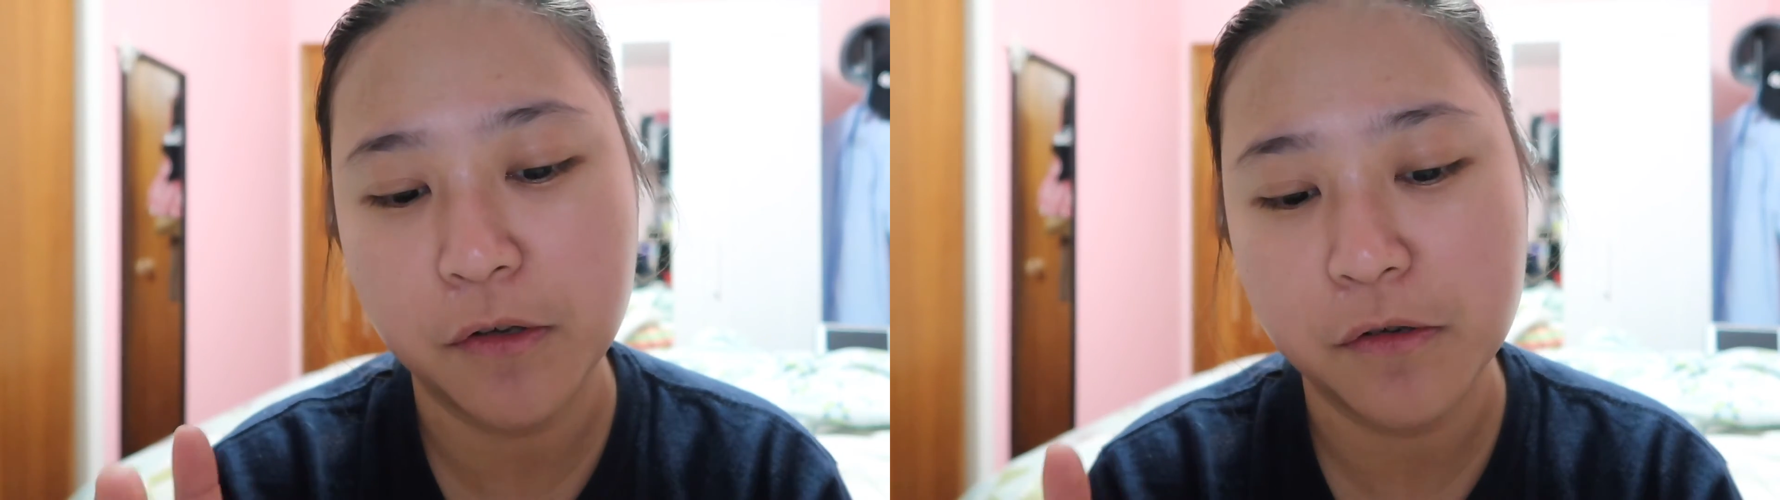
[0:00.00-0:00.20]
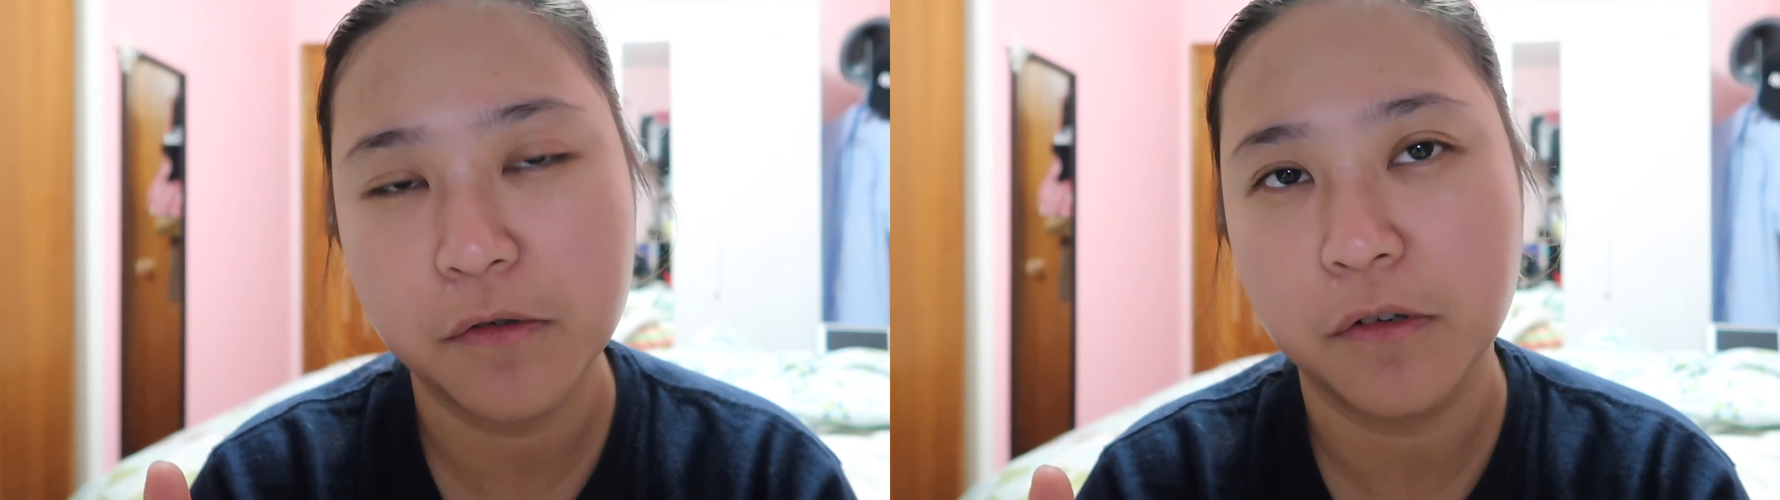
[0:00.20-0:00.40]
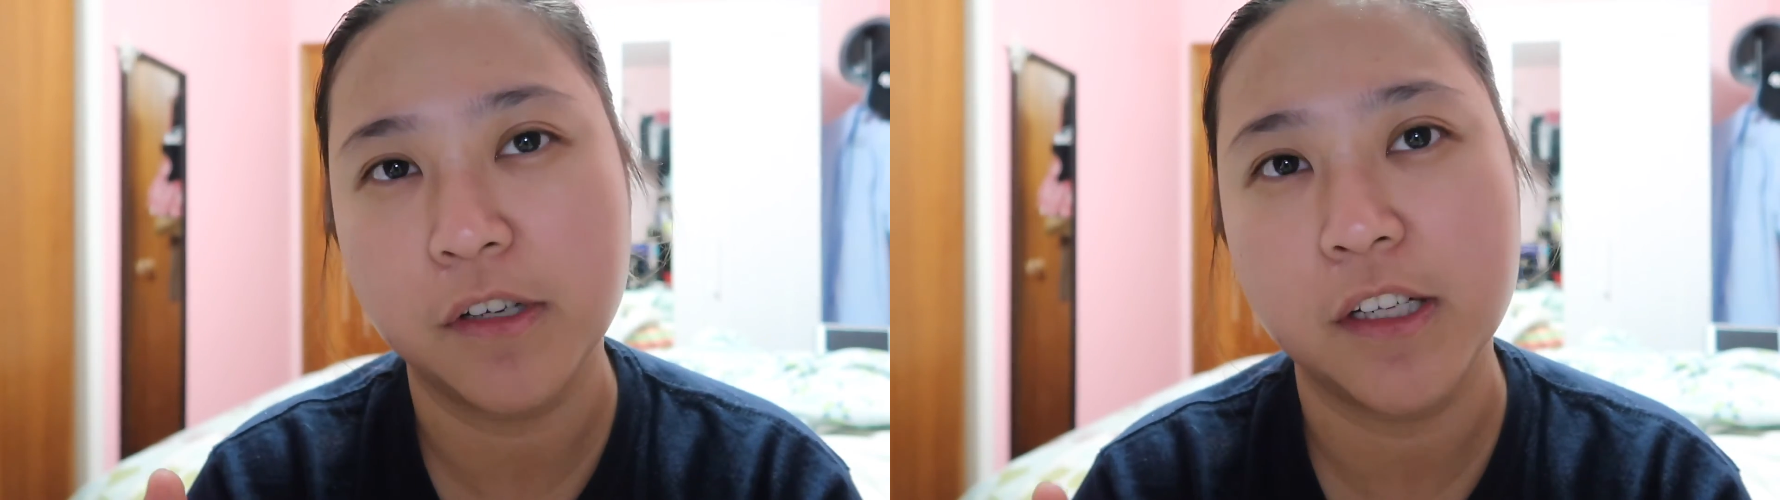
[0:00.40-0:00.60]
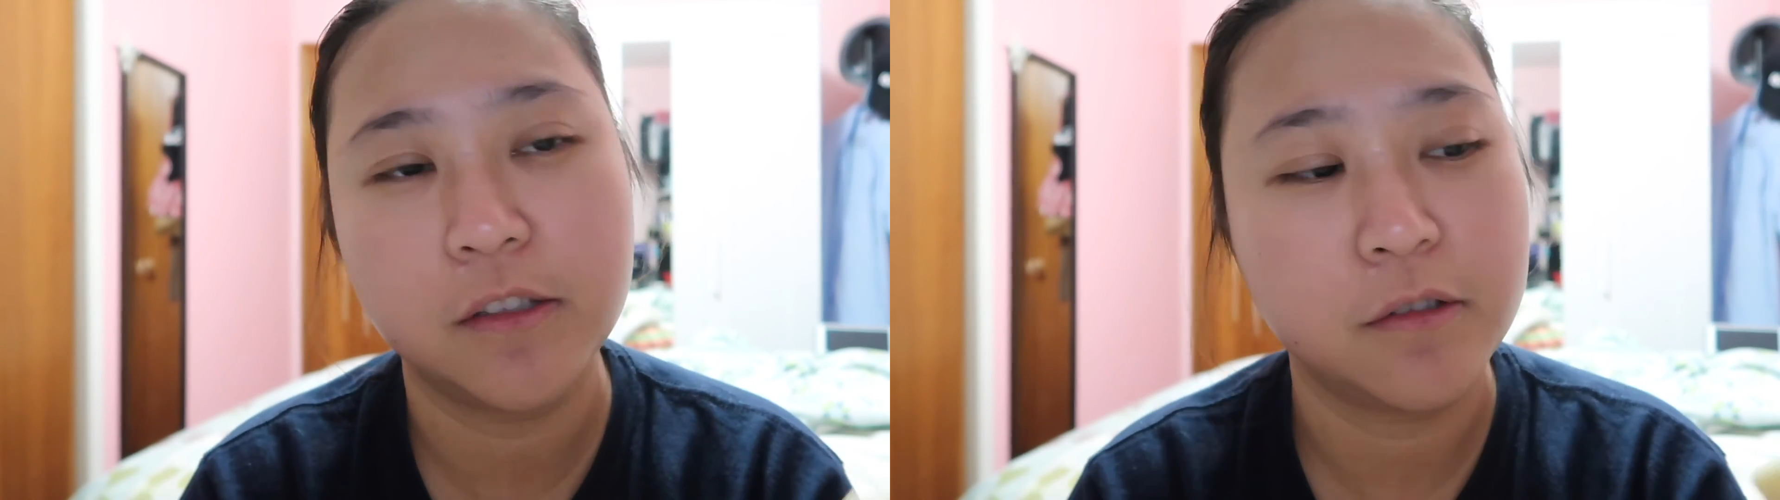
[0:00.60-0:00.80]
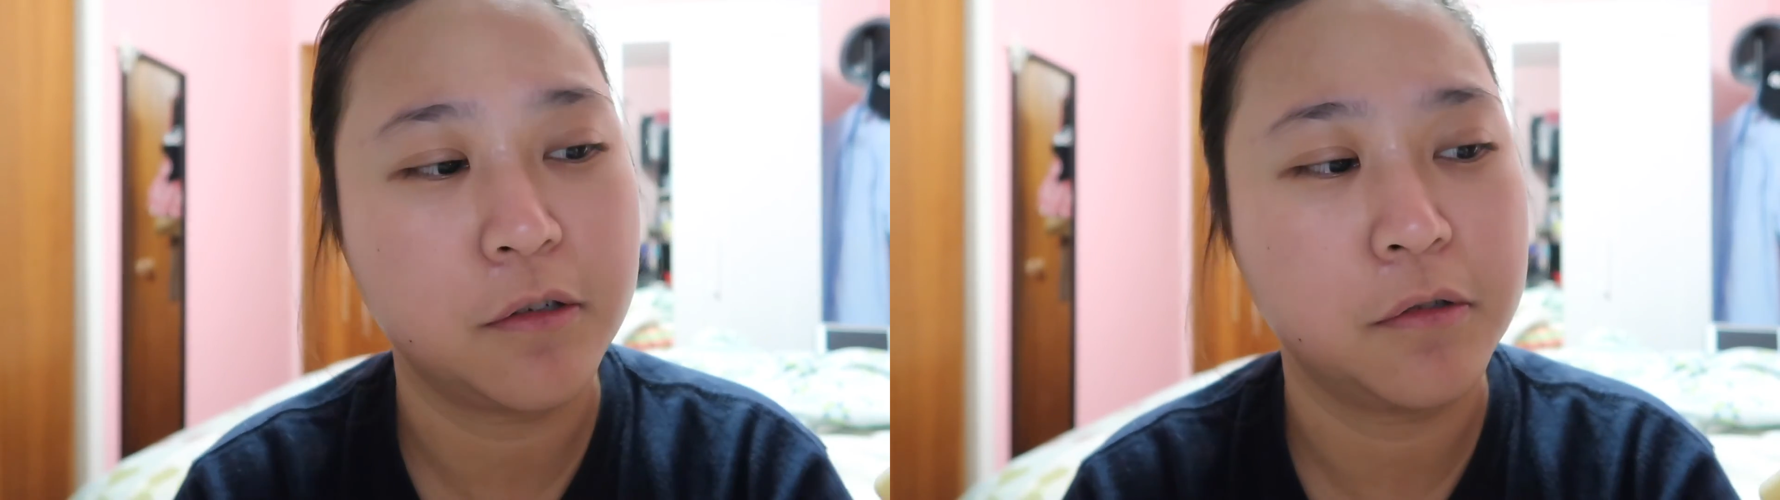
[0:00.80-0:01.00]
you
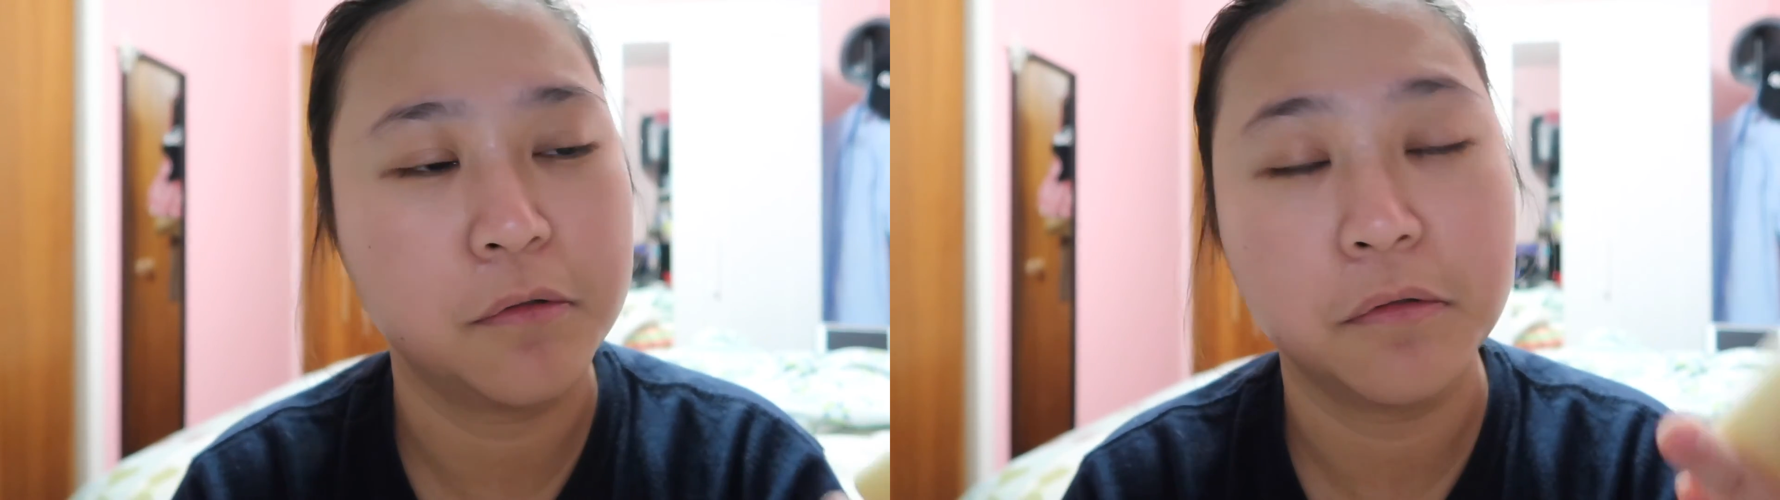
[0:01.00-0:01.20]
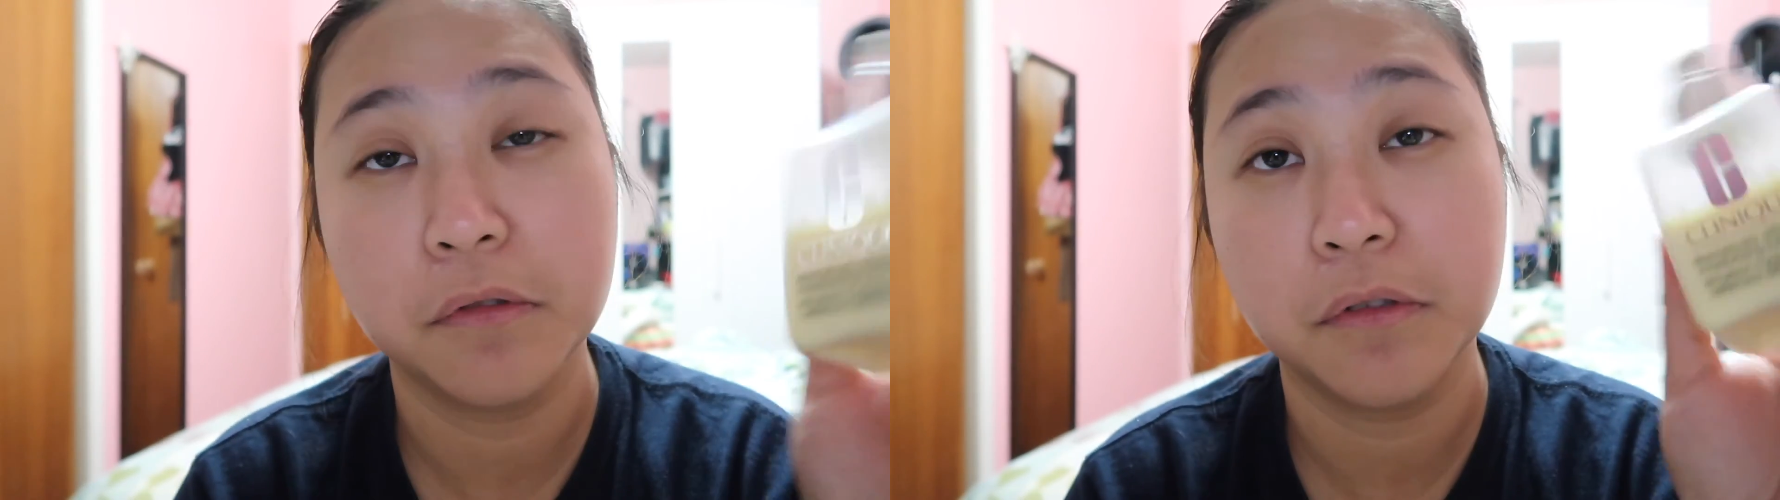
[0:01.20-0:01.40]
already know